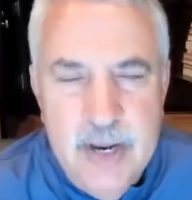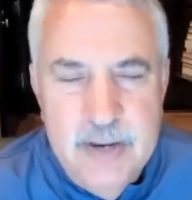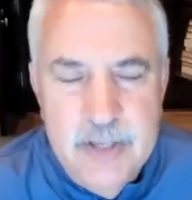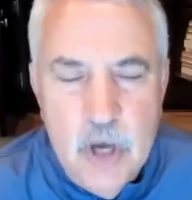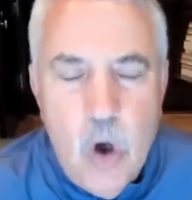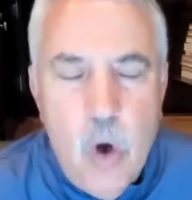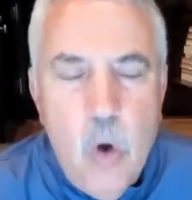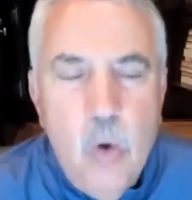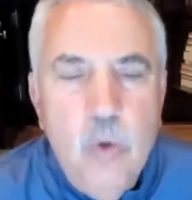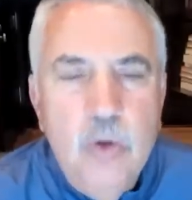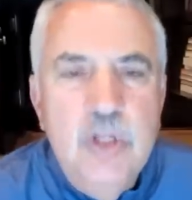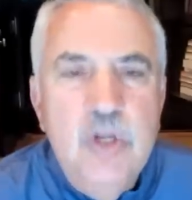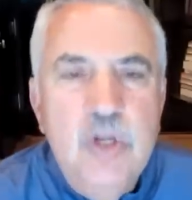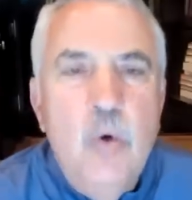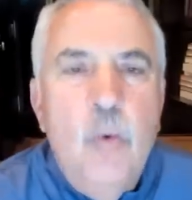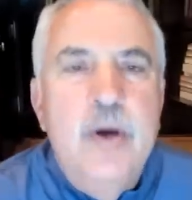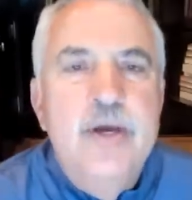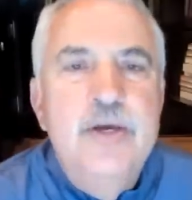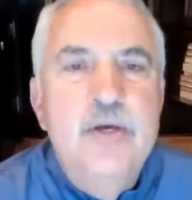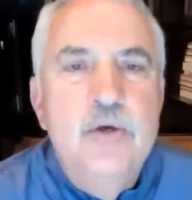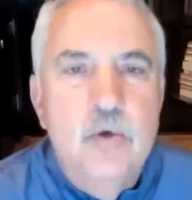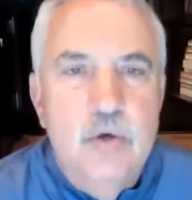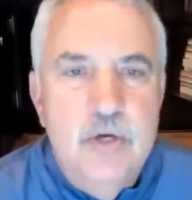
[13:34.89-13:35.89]
And the only
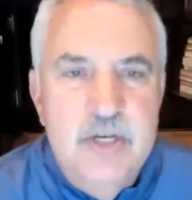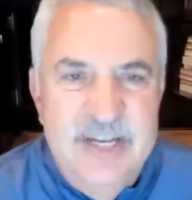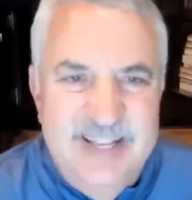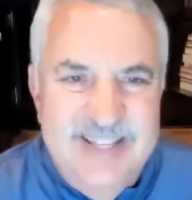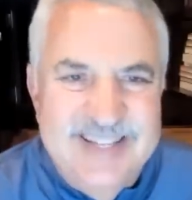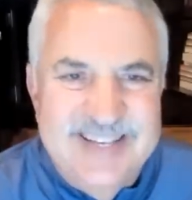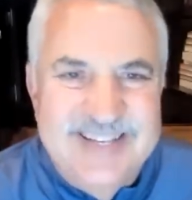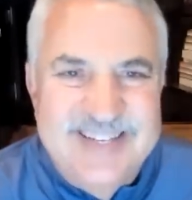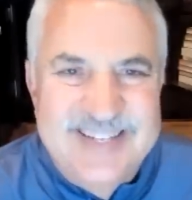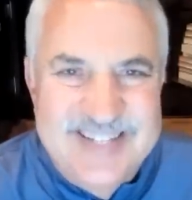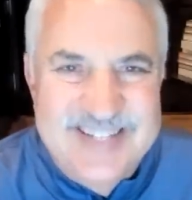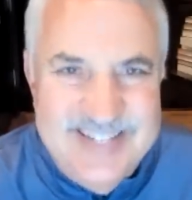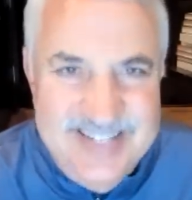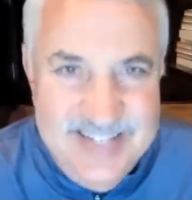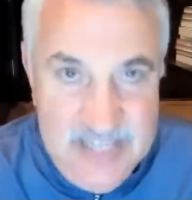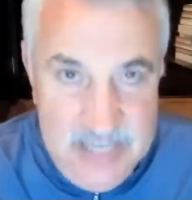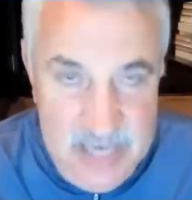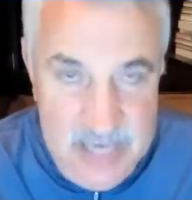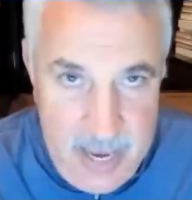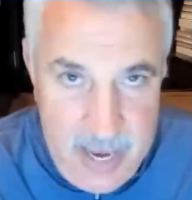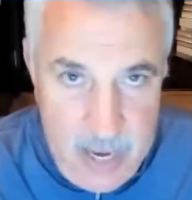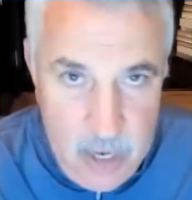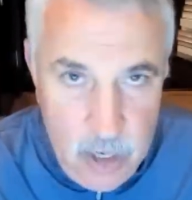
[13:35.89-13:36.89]
way you can get the
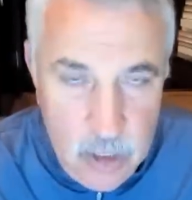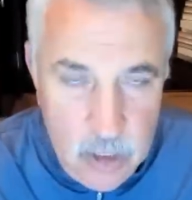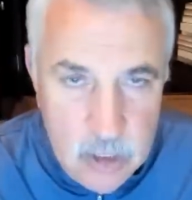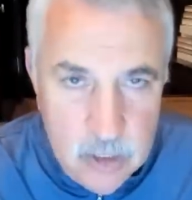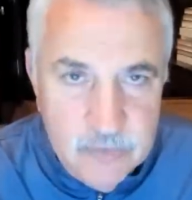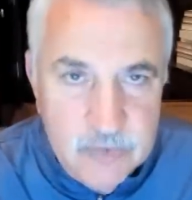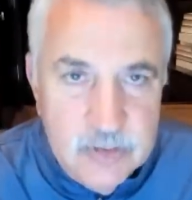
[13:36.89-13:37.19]
scale